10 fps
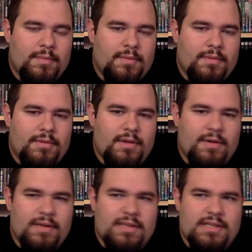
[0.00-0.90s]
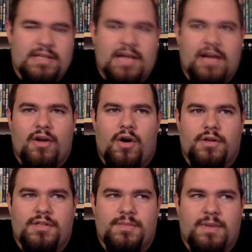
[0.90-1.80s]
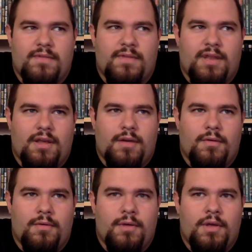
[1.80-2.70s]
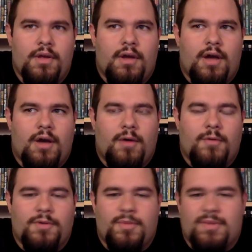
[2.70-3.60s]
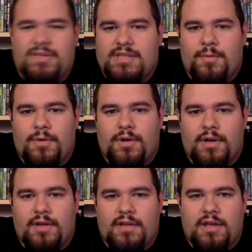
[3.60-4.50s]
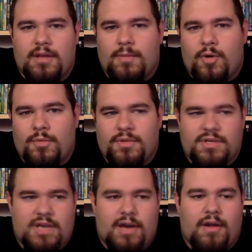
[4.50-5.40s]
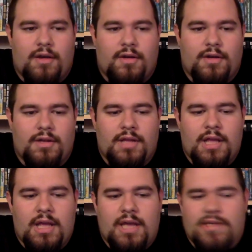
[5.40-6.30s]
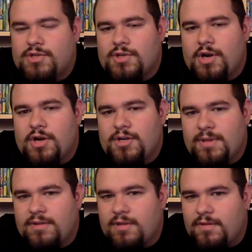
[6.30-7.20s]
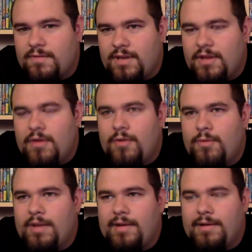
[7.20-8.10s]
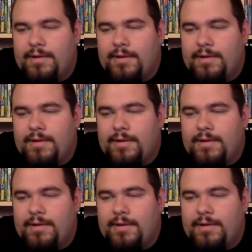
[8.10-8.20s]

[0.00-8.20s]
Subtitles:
It's kind of hard to make a video when you're busy at work, and then you come home, you're tired, and it's also hard to make another video when